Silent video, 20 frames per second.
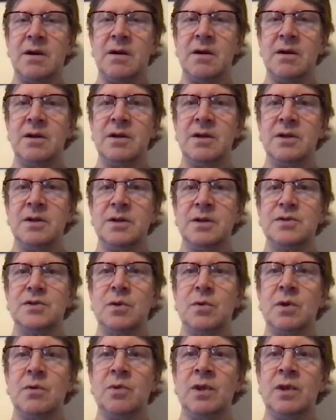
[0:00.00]
there.
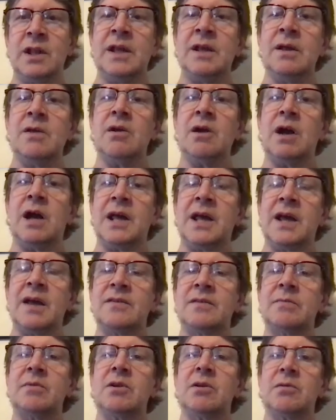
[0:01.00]
So we really, I
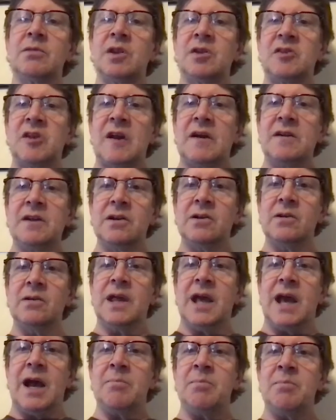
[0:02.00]
guess the
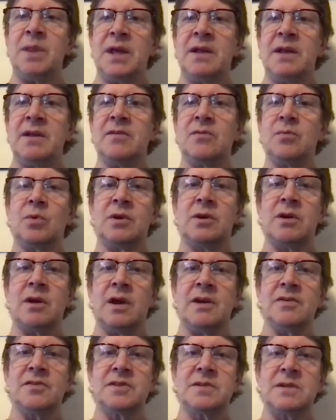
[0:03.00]
technical gap then is
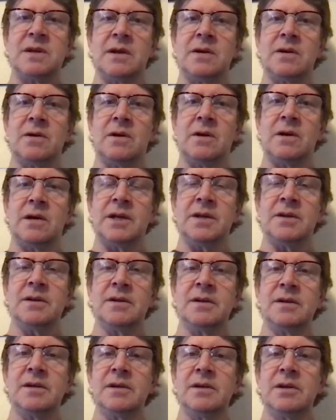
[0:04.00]
we're kind of stuck
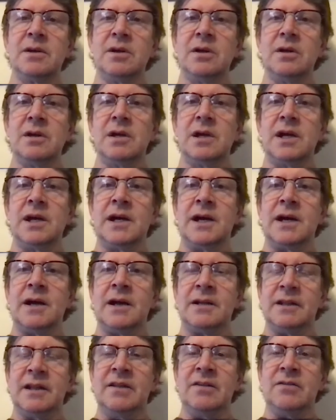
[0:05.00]
on
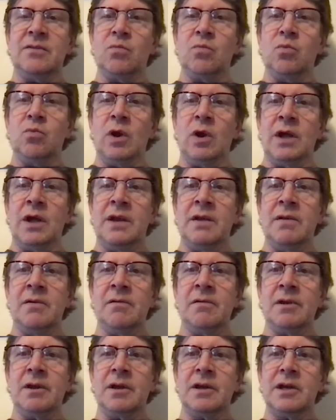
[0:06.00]
at least
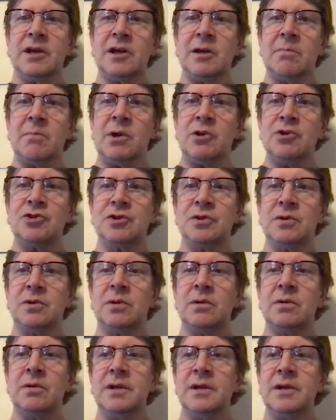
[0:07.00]
one
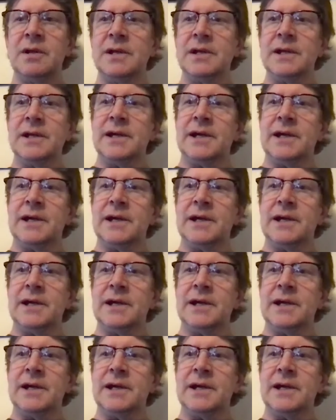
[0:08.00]
commercial